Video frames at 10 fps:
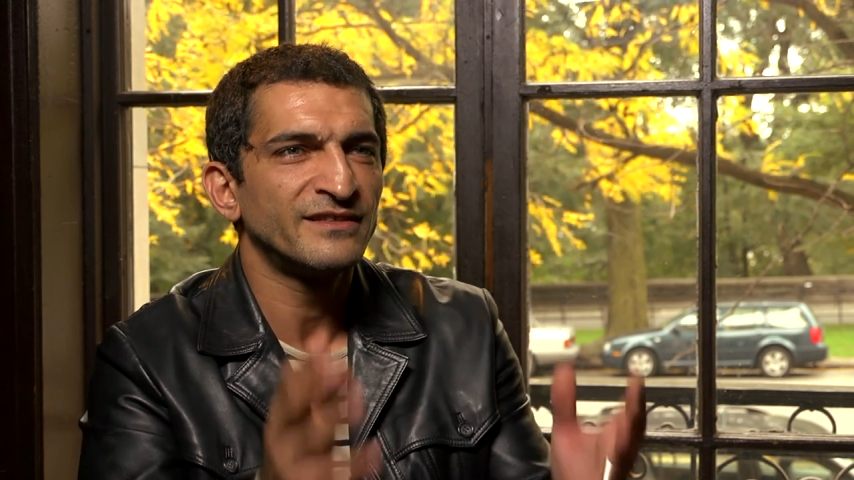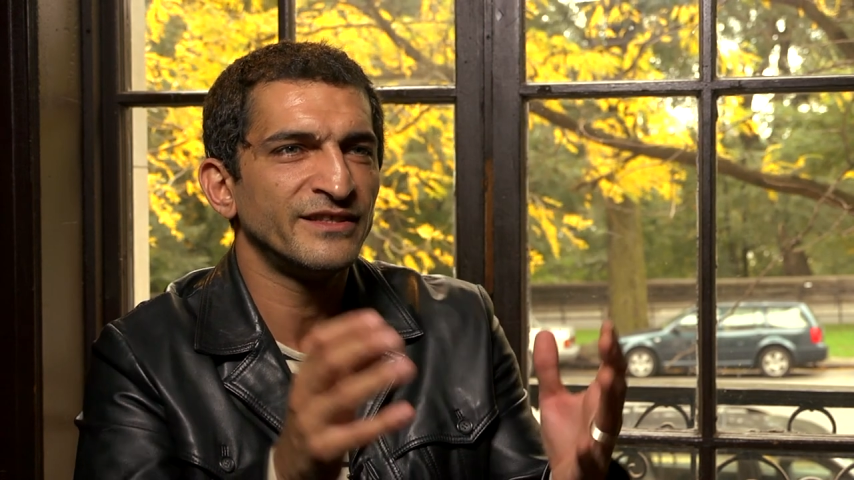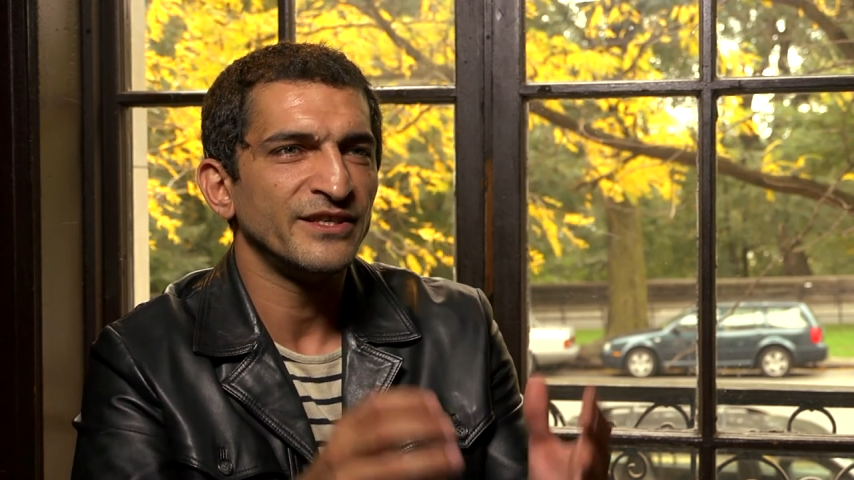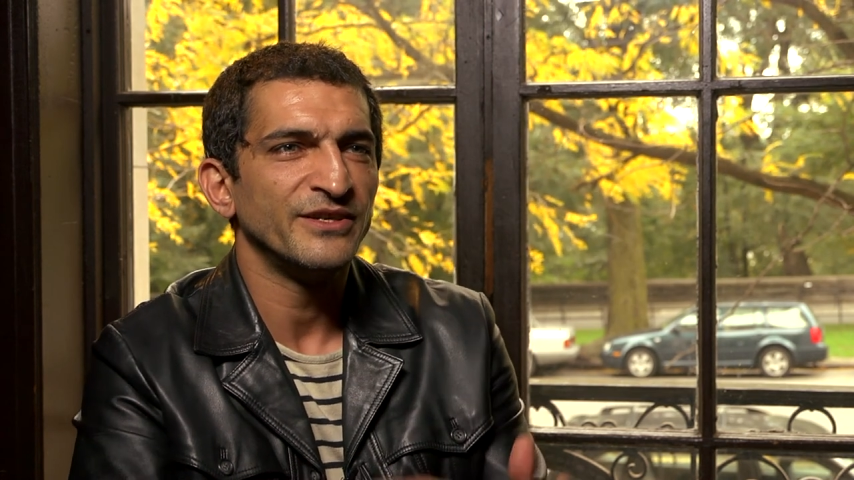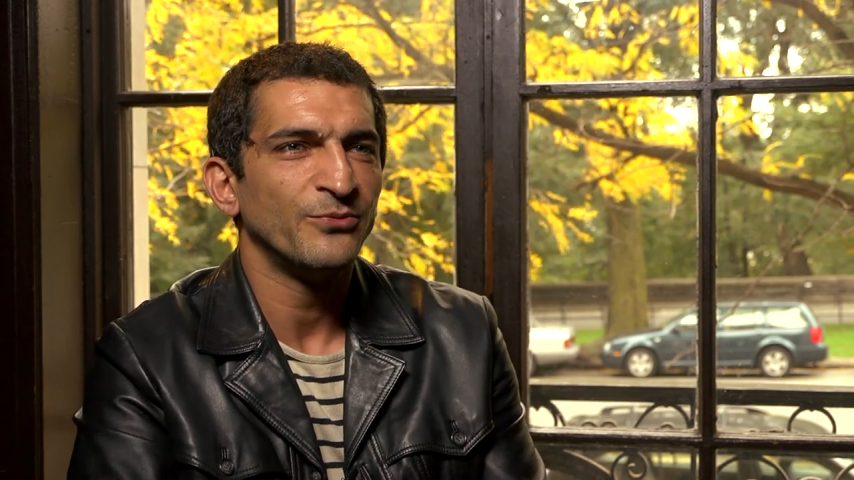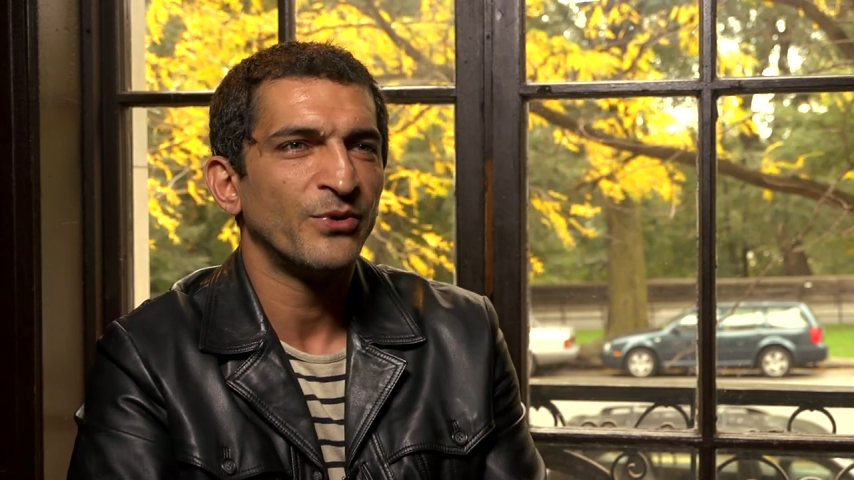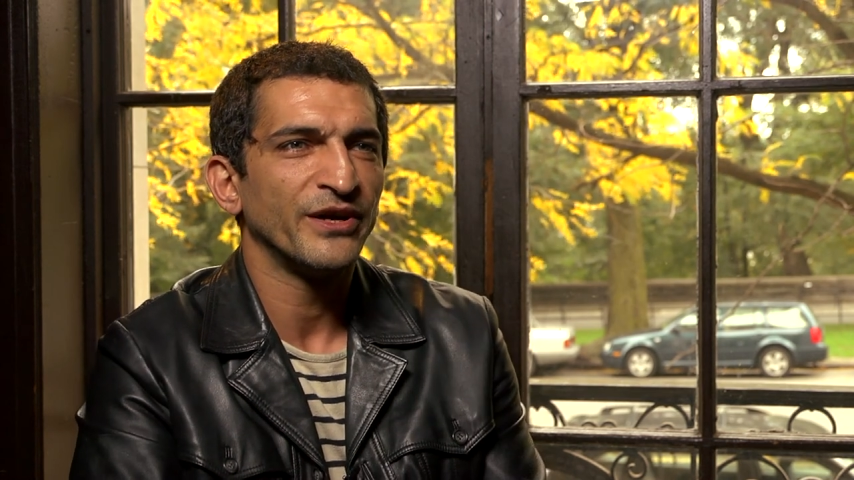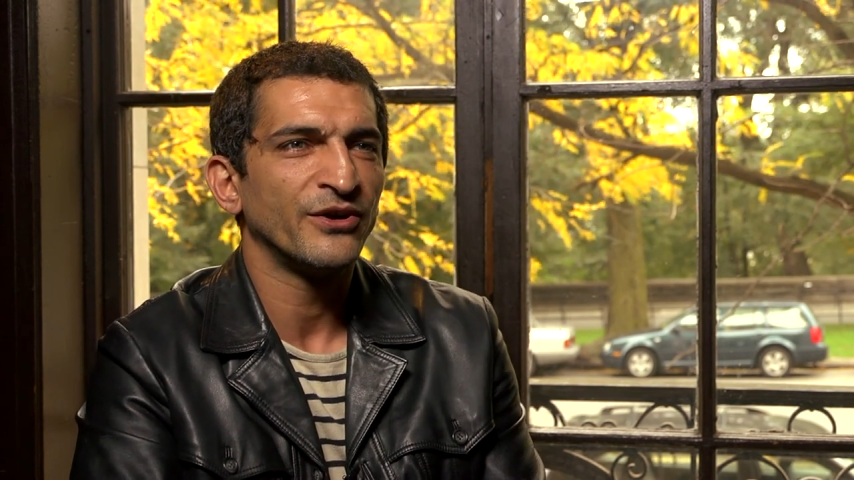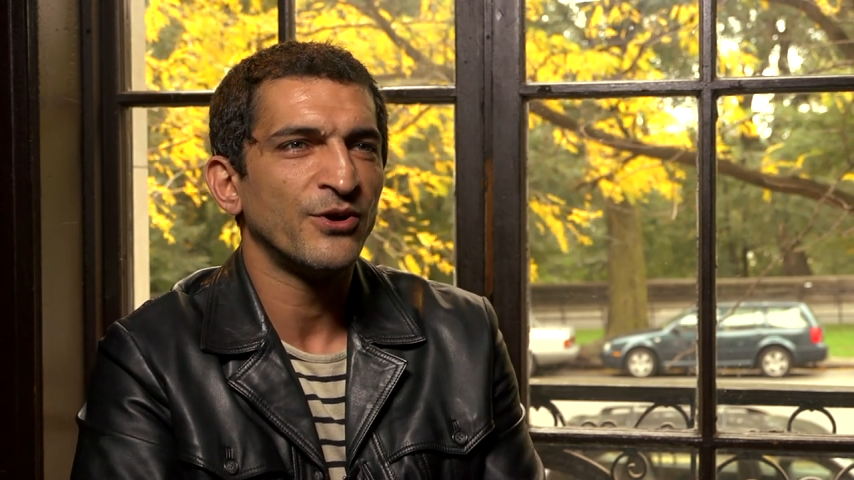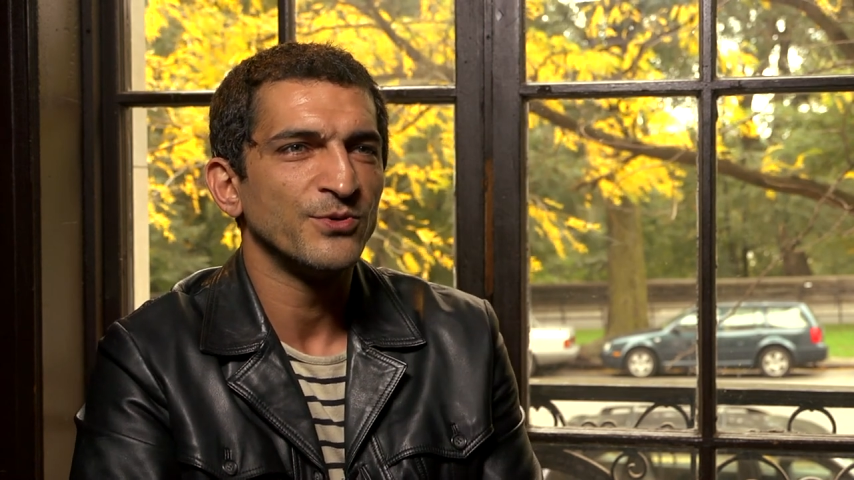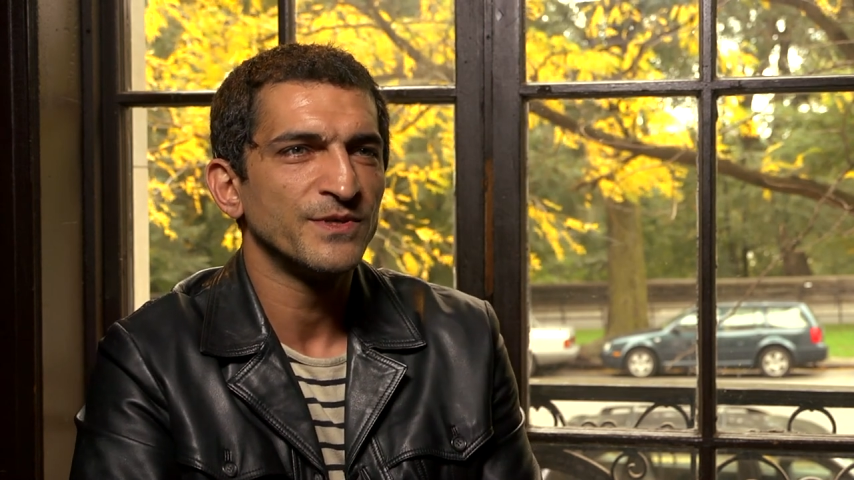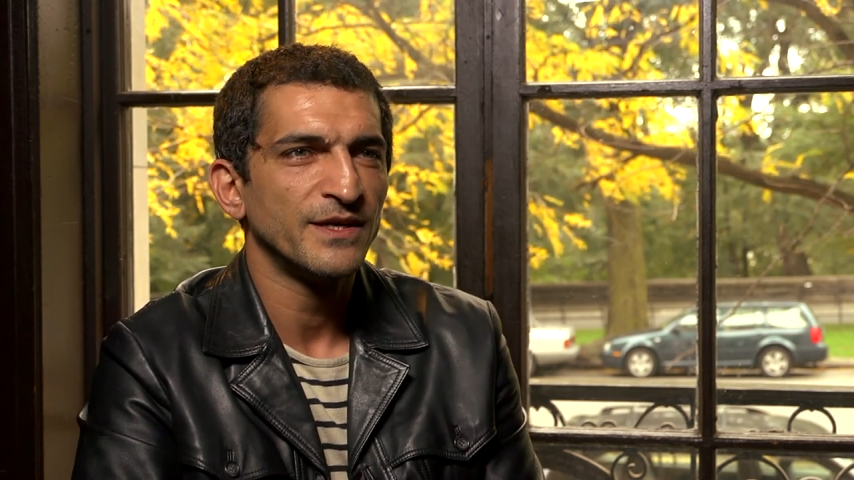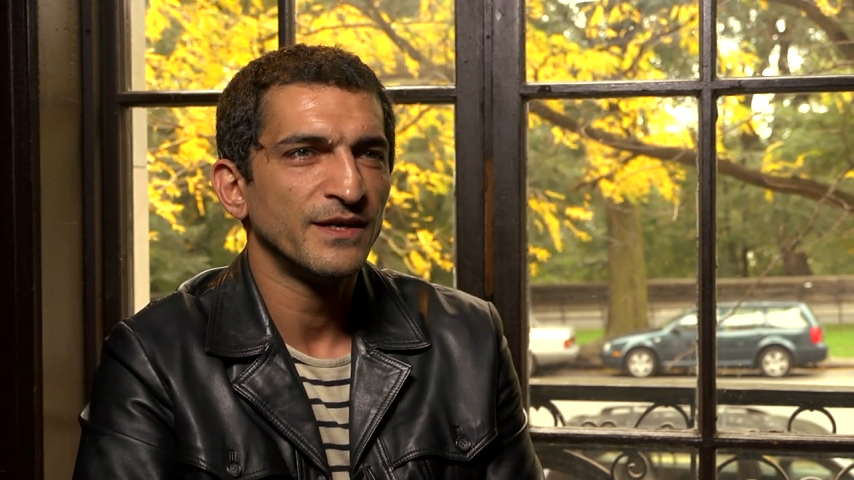see where it goes.